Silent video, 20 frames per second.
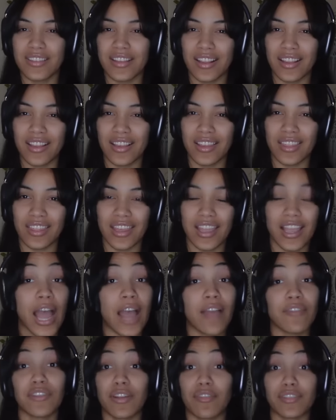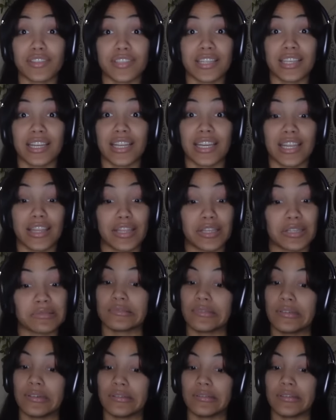that like a thing? I've never seen it either.
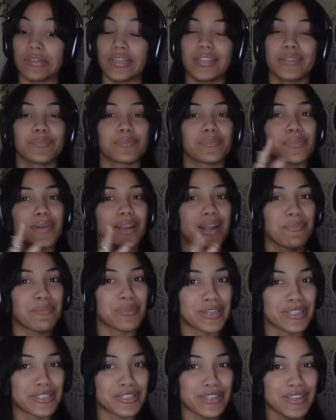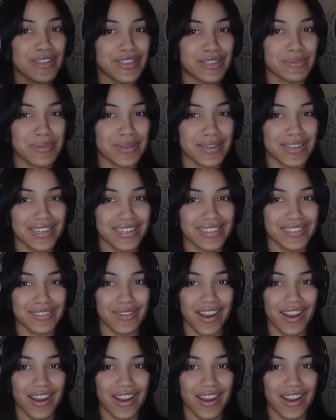Sorry, but I'm pretty sure that's what it is,